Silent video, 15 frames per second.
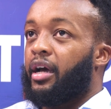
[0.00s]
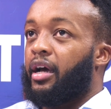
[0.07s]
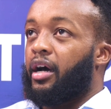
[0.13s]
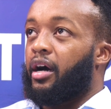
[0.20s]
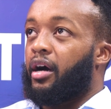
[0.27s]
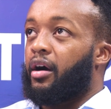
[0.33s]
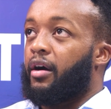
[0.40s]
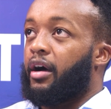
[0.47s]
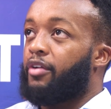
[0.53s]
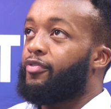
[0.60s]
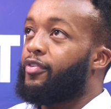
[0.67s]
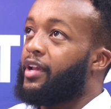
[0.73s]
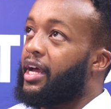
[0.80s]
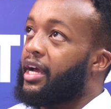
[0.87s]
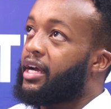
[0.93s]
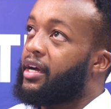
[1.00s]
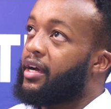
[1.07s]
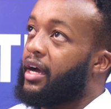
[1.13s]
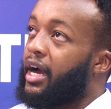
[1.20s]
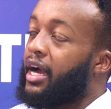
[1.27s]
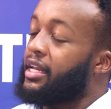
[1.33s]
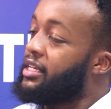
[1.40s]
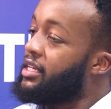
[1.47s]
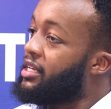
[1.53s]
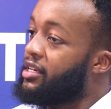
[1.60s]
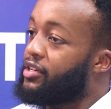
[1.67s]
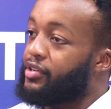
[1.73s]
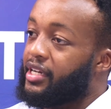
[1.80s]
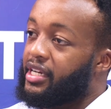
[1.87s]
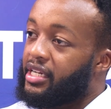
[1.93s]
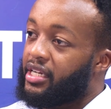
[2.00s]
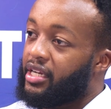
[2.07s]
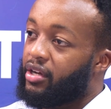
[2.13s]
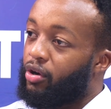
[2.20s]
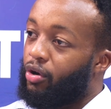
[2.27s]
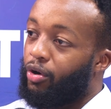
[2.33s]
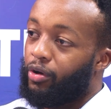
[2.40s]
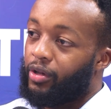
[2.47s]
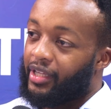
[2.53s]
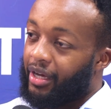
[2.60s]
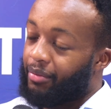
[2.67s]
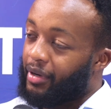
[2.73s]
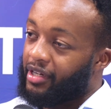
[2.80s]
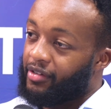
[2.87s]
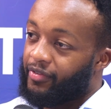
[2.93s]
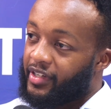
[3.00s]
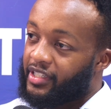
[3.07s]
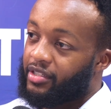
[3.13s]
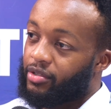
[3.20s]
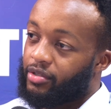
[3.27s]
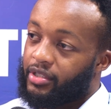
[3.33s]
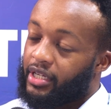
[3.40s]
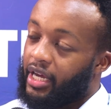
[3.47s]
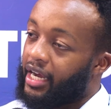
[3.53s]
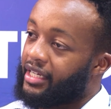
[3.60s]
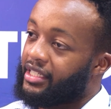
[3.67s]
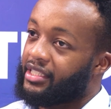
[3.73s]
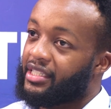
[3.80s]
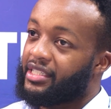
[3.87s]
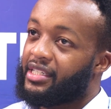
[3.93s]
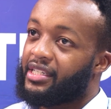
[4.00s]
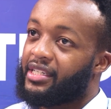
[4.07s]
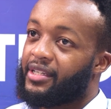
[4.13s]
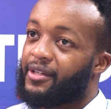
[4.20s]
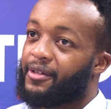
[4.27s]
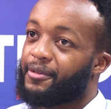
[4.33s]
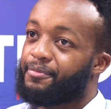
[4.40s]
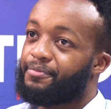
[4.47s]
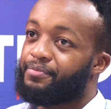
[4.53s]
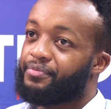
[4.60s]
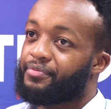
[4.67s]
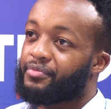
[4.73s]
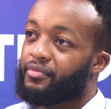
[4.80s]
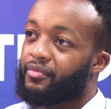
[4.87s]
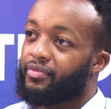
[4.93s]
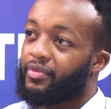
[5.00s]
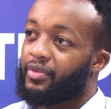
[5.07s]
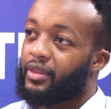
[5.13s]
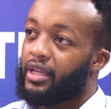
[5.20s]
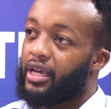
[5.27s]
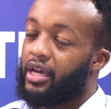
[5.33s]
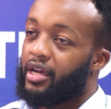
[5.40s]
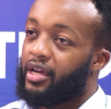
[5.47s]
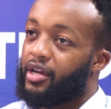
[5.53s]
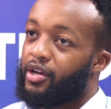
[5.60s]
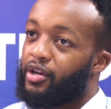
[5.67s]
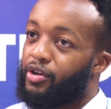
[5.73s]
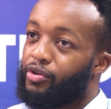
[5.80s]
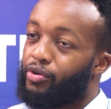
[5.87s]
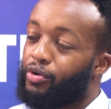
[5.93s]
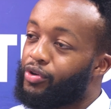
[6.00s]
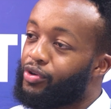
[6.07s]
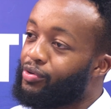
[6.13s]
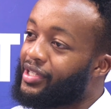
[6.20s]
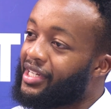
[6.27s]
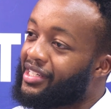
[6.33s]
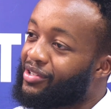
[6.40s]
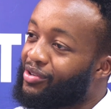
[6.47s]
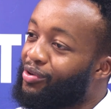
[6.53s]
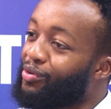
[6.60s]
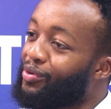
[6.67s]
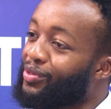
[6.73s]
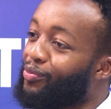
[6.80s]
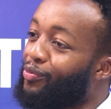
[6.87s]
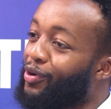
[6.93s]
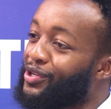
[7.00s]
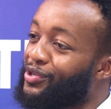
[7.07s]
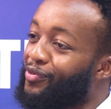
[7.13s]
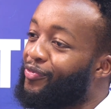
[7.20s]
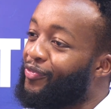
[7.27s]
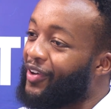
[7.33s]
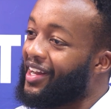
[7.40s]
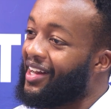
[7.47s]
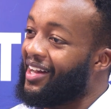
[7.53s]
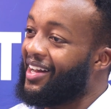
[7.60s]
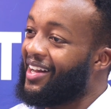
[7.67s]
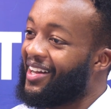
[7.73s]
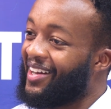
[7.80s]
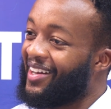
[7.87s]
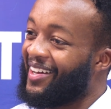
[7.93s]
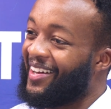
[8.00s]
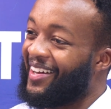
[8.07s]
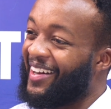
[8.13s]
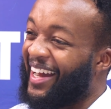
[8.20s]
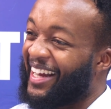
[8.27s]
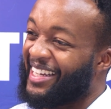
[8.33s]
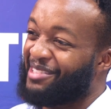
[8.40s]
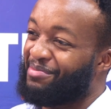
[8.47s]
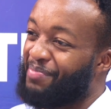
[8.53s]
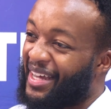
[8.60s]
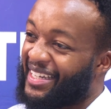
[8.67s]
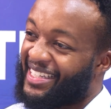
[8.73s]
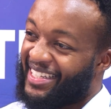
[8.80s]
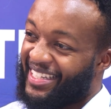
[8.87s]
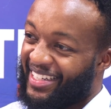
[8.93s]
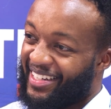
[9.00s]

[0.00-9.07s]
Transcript: I feel like I didn't read all their manifestos. I just, you just go with what you feel like is best.